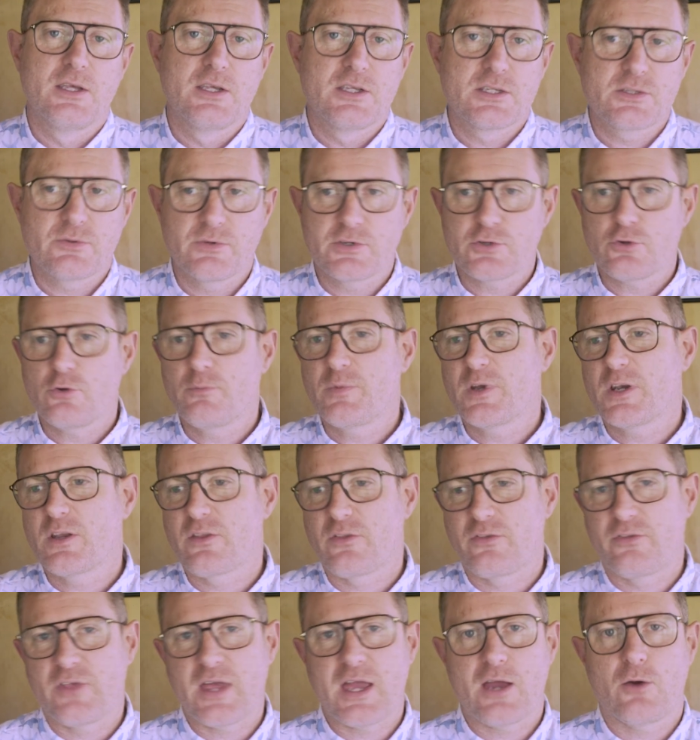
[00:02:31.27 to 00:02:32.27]
So we do a bit
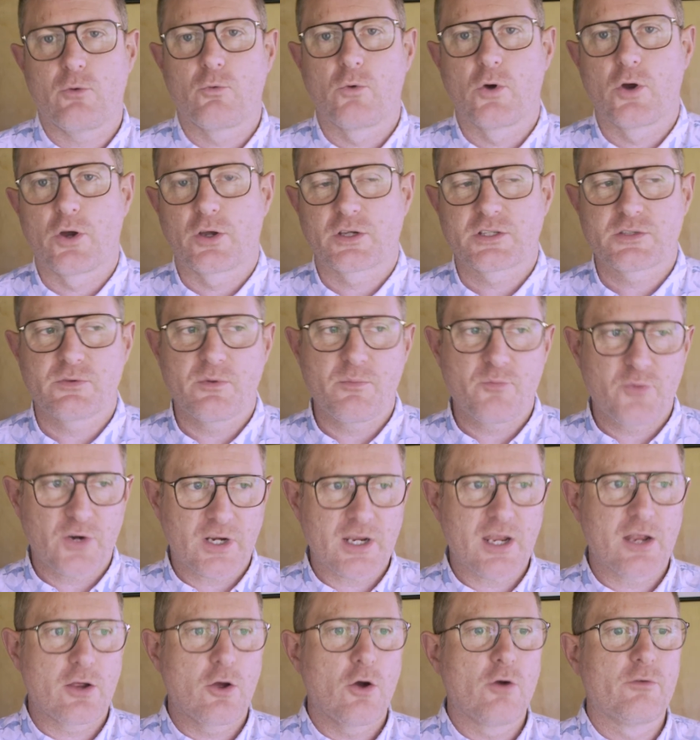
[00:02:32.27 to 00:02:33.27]
of that work. So we're
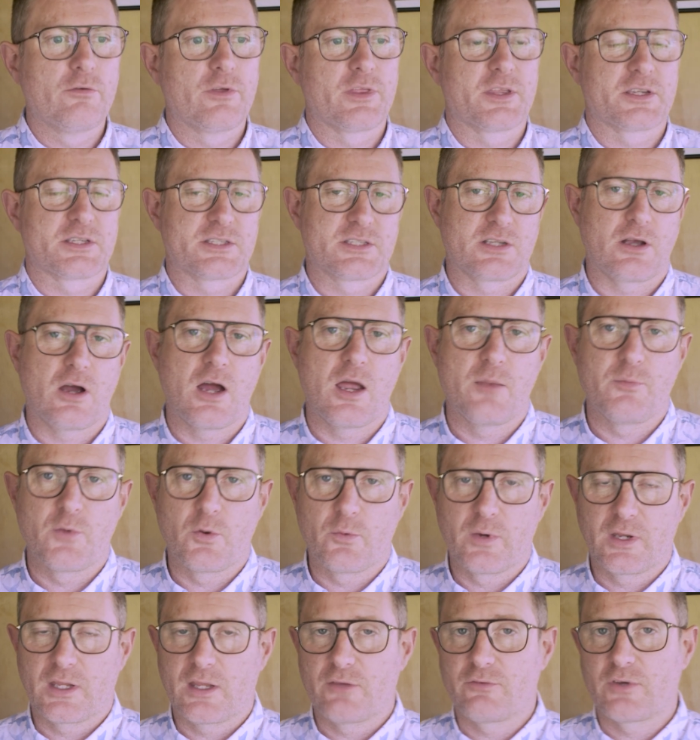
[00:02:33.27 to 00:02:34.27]
bringing over the site, but
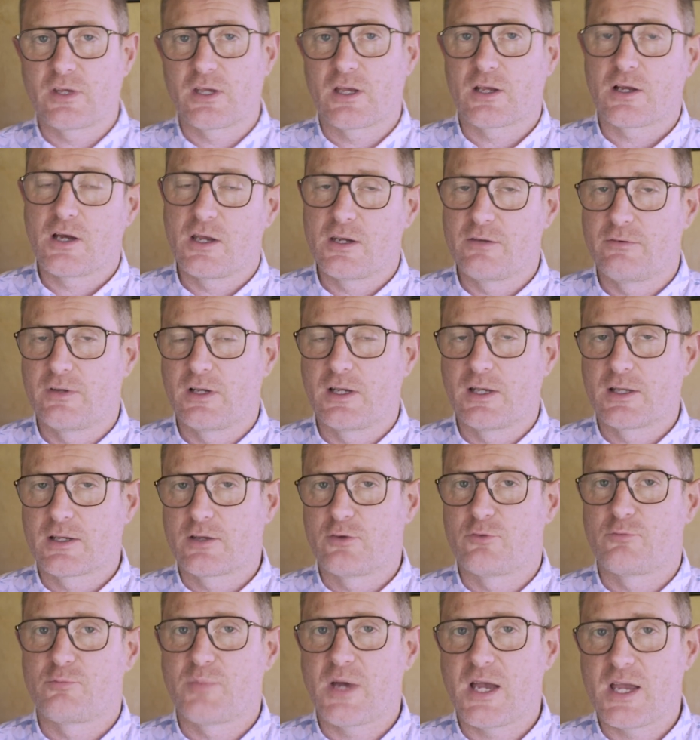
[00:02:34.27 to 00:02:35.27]
we're giving it kind of a lick
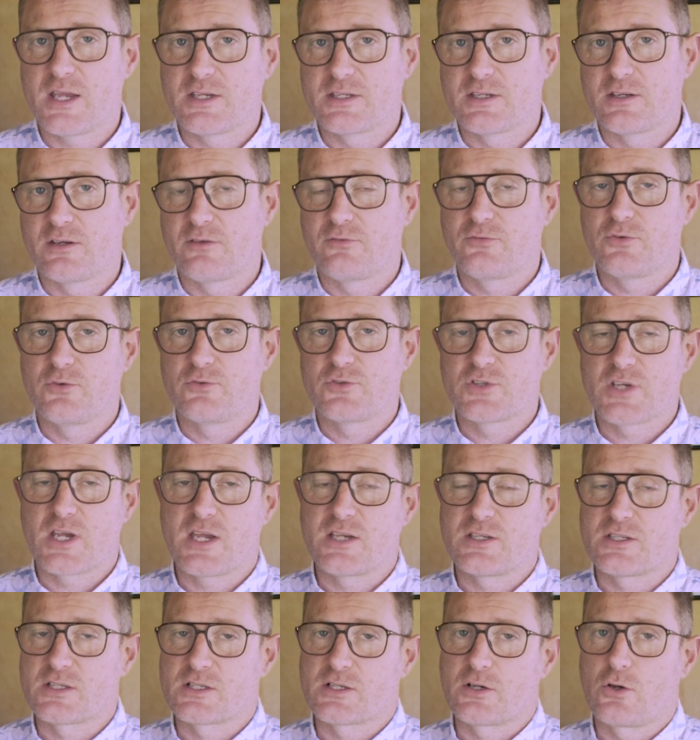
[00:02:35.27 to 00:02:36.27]
of paint and a few
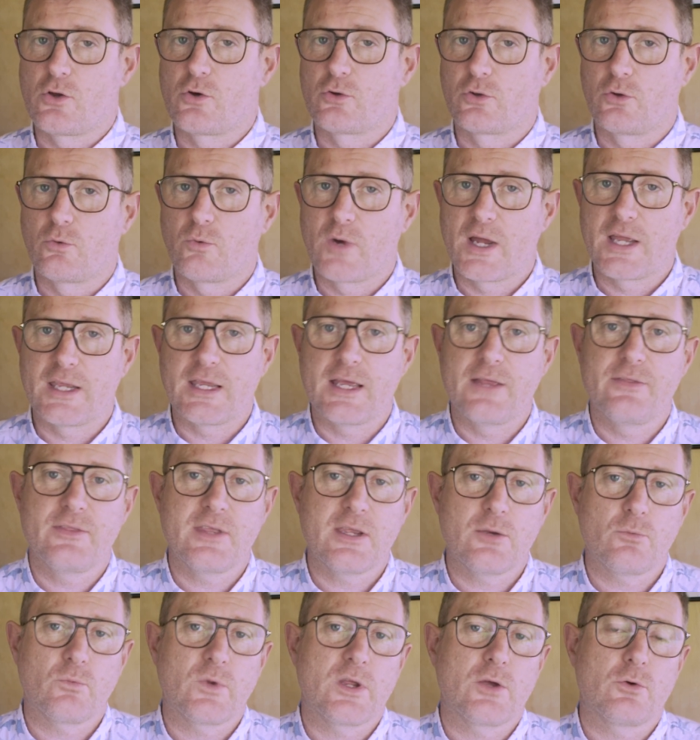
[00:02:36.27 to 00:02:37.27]
changes along the way. And
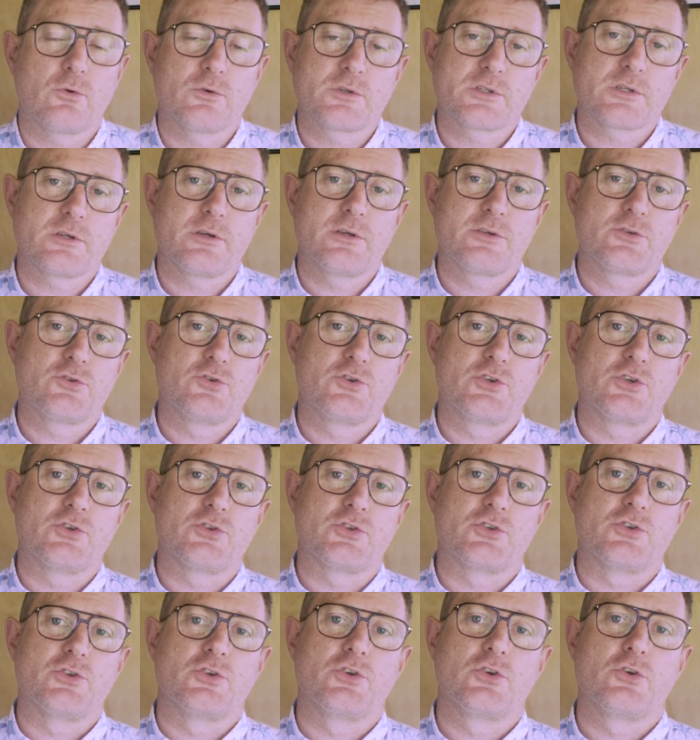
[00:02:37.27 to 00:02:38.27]
then we also
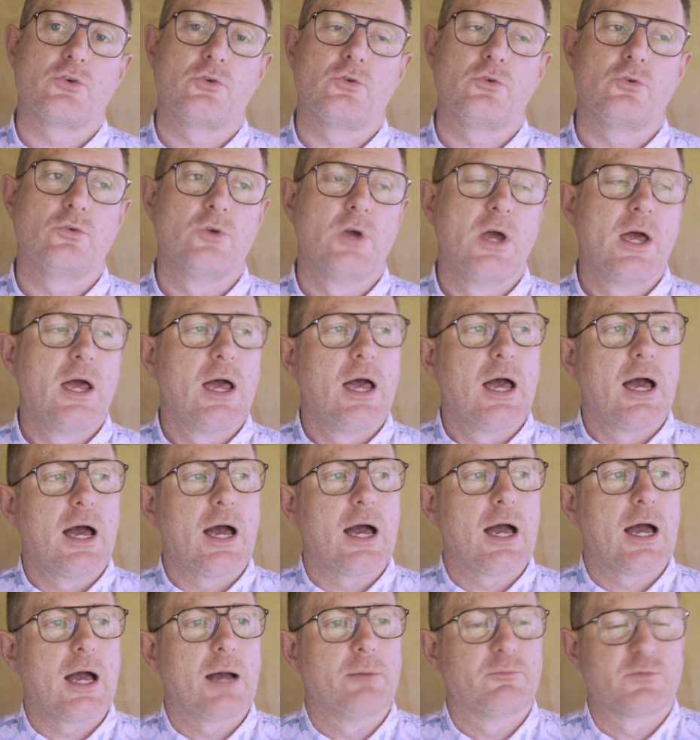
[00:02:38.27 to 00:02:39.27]
introduce new
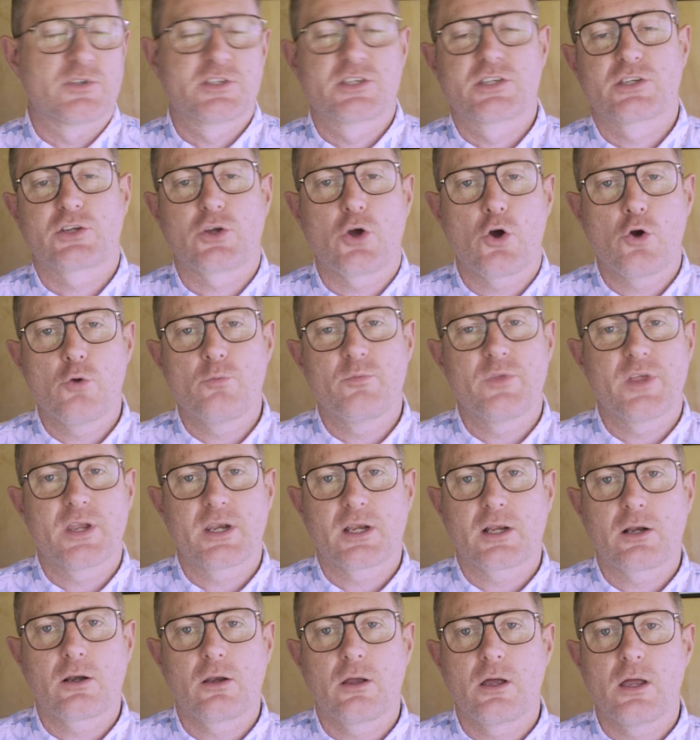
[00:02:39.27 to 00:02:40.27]
scope that
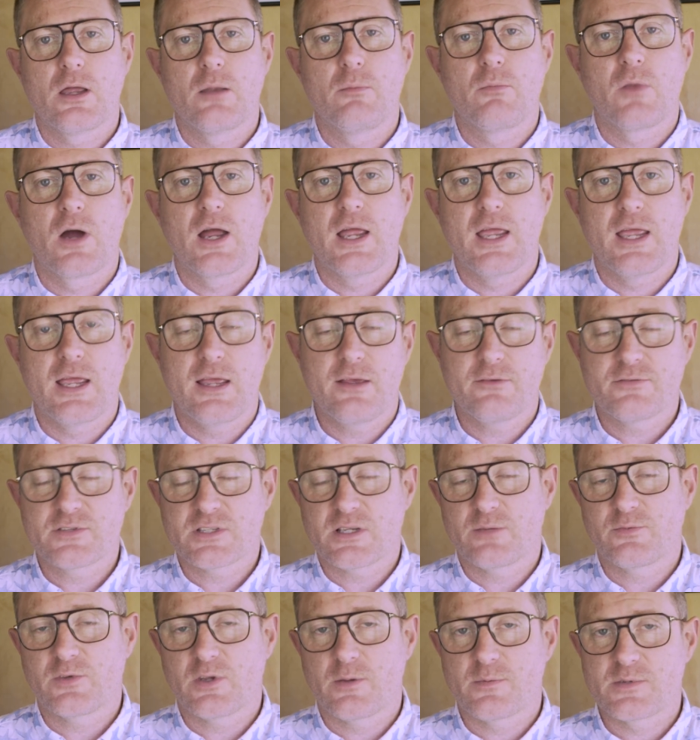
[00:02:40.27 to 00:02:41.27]
a client might have.
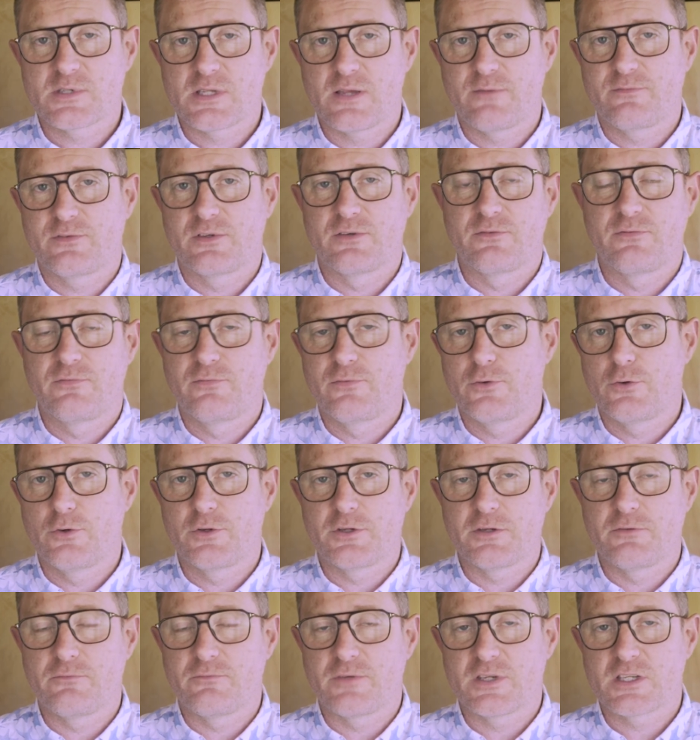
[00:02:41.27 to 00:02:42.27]
Sometimes they've
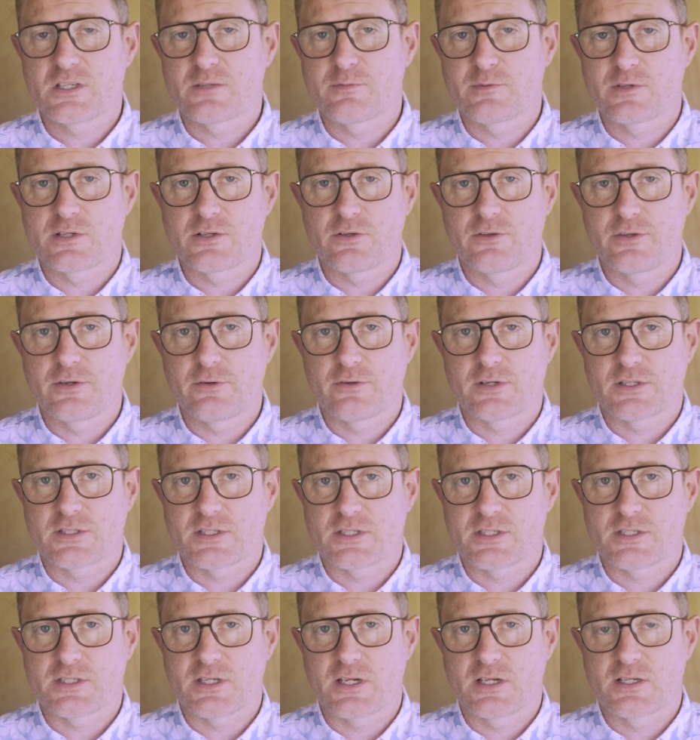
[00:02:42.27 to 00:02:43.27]
deferred investment on their
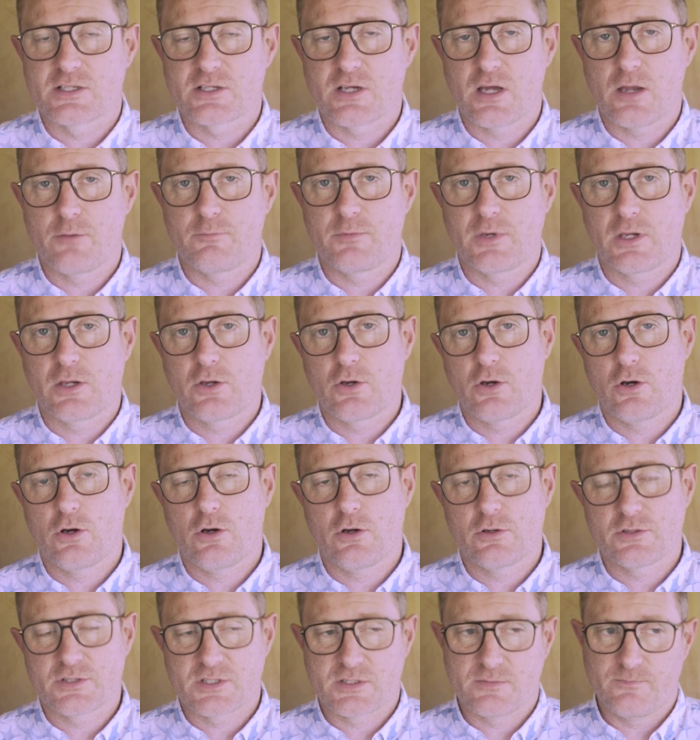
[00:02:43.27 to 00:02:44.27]
existing site
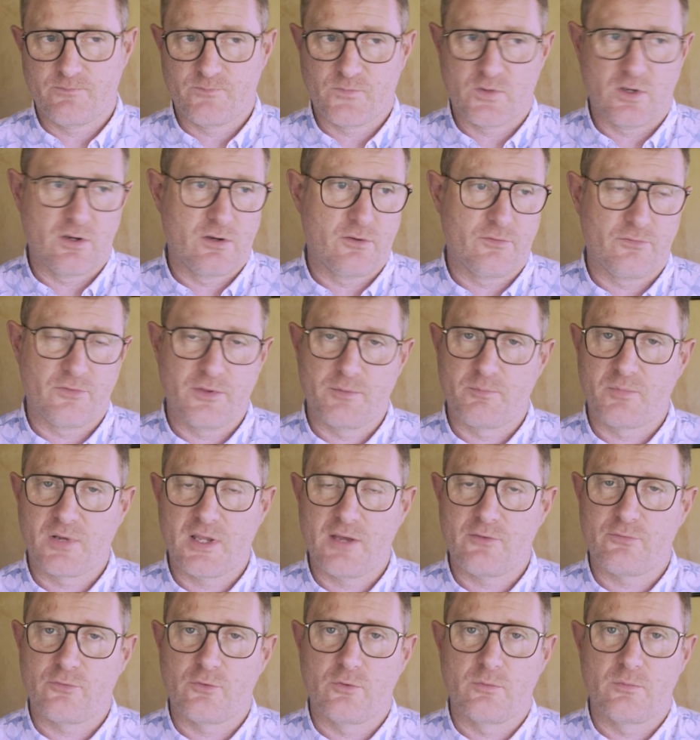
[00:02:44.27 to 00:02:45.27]
because of the
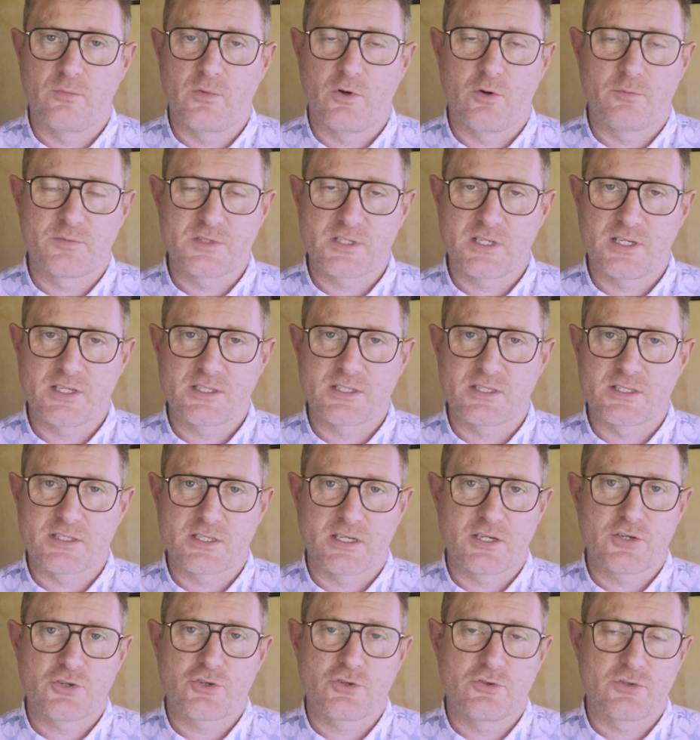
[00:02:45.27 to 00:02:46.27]
platform obsolescence
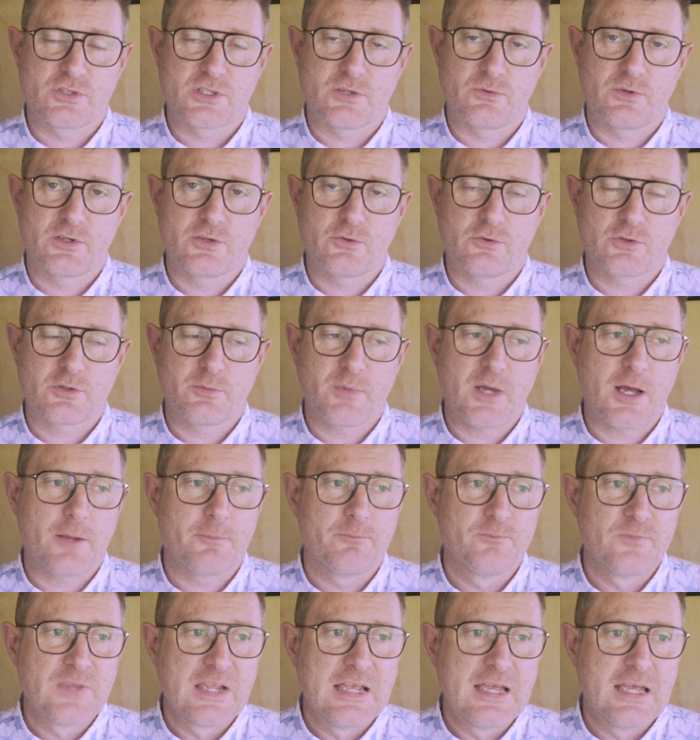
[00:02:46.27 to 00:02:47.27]
and issues that we talked about.